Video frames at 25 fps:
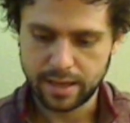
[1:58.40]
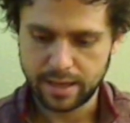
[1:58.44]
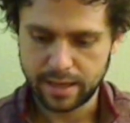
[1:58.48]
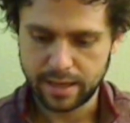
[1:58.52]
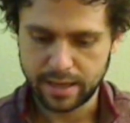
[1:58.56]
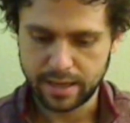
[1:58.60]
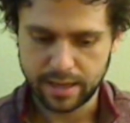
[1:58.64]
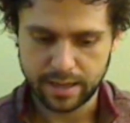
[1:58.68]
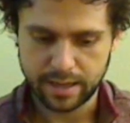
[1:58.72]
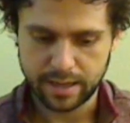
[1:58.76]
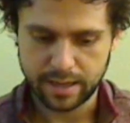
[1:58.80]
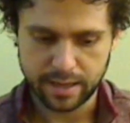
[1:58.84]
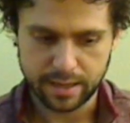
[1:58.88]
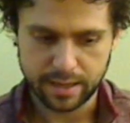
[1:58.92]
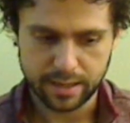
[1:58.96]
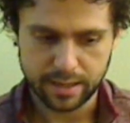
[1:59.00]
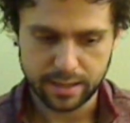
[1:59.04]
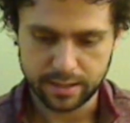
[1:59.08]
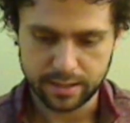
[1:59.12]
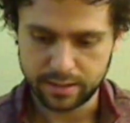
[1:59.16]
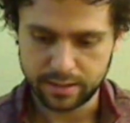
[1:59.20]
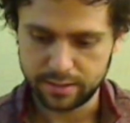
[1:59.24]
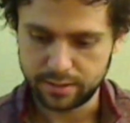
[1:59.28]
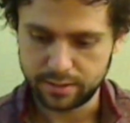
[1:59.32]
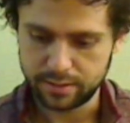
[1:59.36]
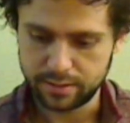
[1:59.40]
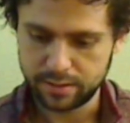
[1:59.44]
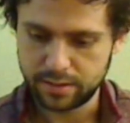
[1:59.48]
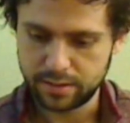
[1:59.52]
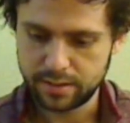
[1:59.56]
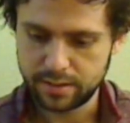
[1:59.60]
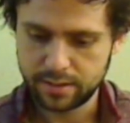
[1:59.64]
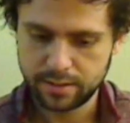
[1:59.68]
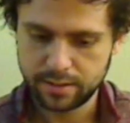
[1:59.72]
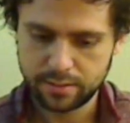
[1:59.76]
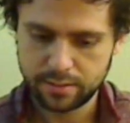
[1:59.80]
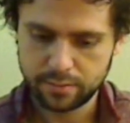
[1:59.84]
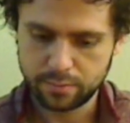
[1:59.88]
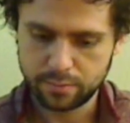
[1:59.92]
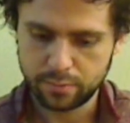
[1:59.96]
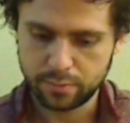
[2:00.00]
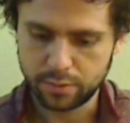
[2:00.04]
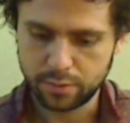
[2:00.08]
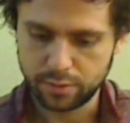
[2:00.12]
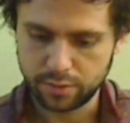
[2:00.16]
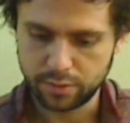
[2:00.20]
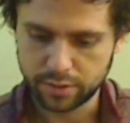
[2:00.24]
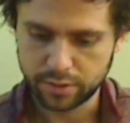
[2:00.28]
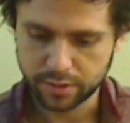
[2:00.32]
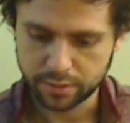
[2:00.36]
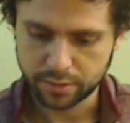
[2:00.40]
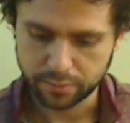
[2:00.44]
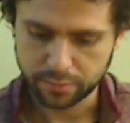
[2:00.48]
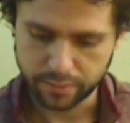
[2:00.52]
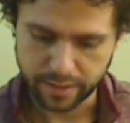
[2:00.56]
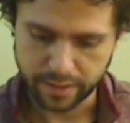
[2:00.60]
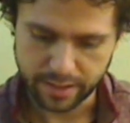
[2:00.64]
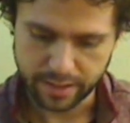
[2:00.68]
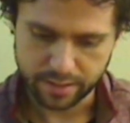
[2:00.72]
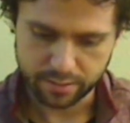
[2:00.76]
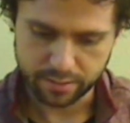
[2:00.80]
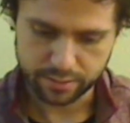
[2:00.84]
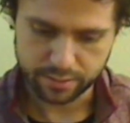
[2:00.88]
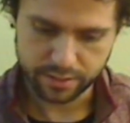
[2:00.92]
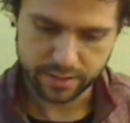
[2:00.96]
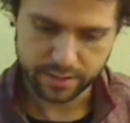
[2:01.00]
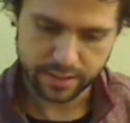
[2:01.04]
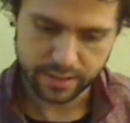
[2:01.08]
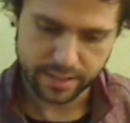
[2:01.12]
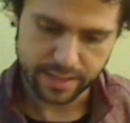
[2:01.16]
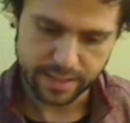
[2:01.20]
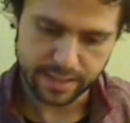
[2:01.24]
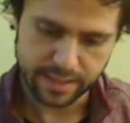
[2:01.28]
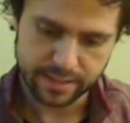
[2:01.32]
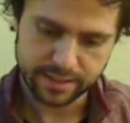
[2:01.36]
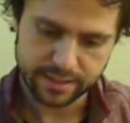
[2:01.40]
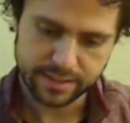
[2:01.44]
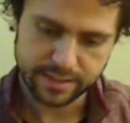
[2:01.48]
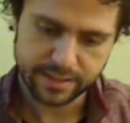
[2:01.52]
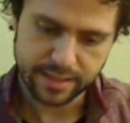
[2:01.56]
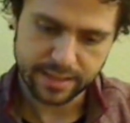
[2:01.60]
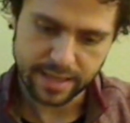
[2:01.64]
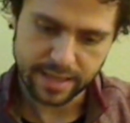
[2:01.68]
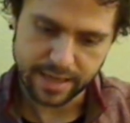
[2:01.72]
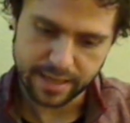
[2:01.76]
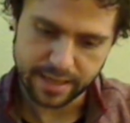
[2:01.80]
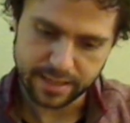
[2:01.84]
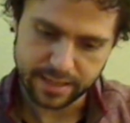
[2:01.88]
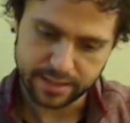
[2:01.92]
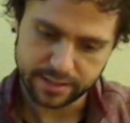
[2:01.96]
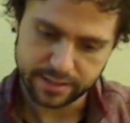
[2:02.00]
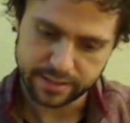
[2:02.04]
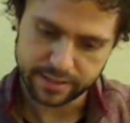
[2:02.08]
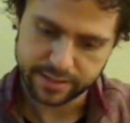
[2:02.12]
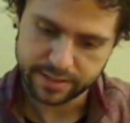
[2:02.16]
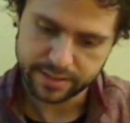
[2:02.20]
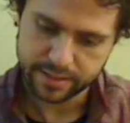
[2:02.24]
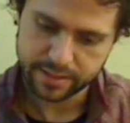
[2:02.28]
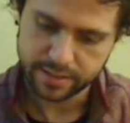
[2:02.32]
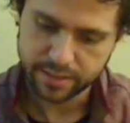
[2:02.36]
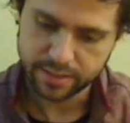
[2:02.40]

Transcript: And we'll look around, and it says